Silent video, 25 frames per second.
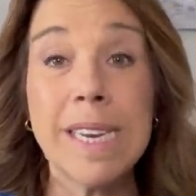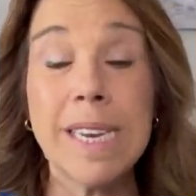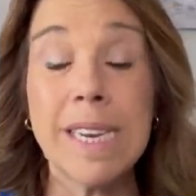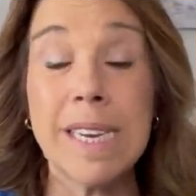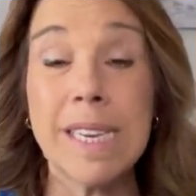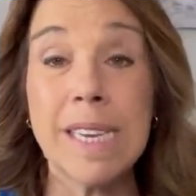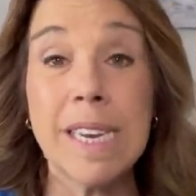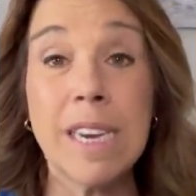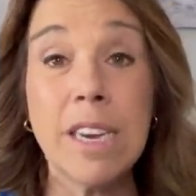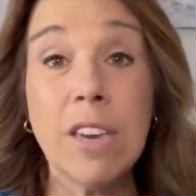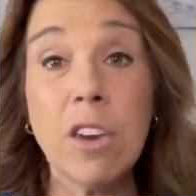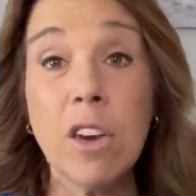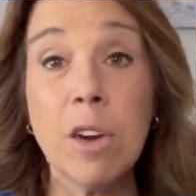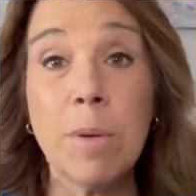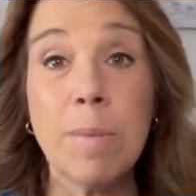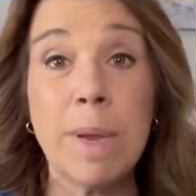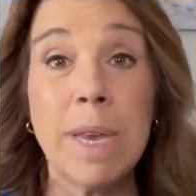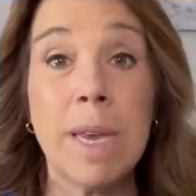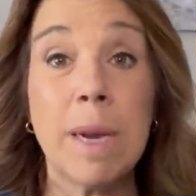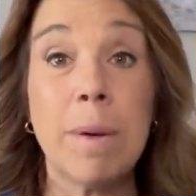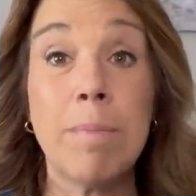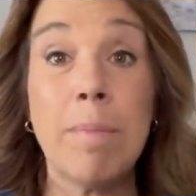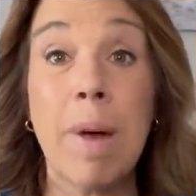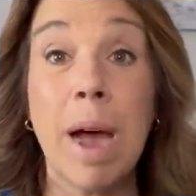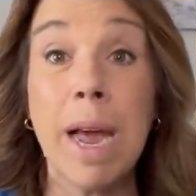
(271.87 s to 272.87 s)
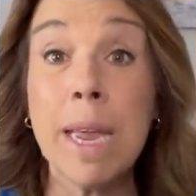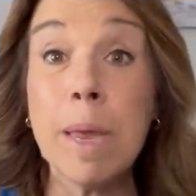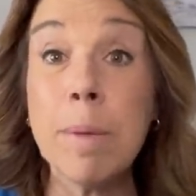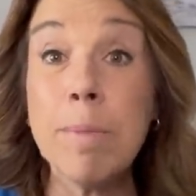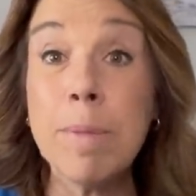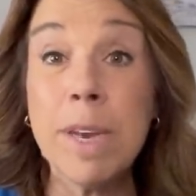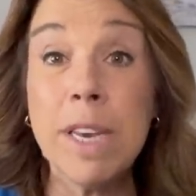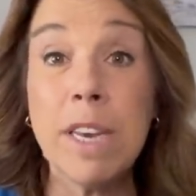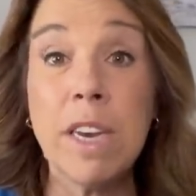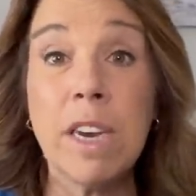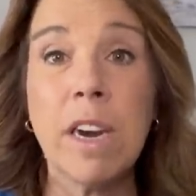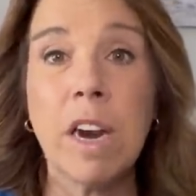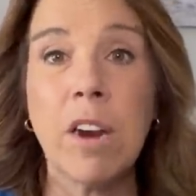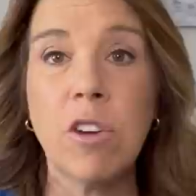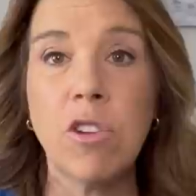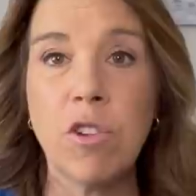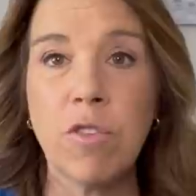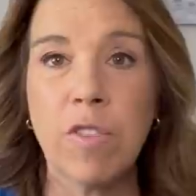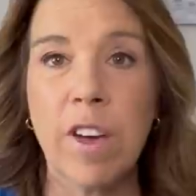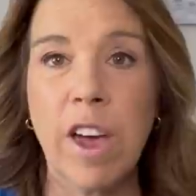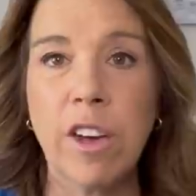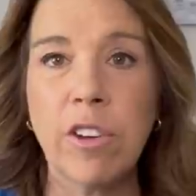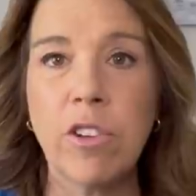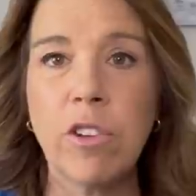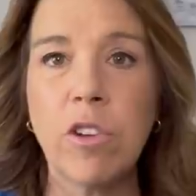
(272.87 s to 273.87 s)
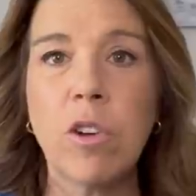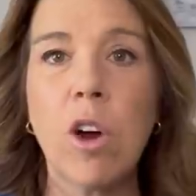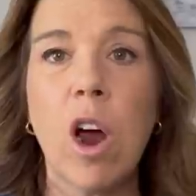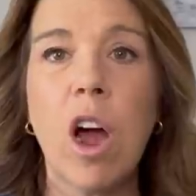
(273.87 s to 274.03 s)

continue to be, in my opinion, undervalued.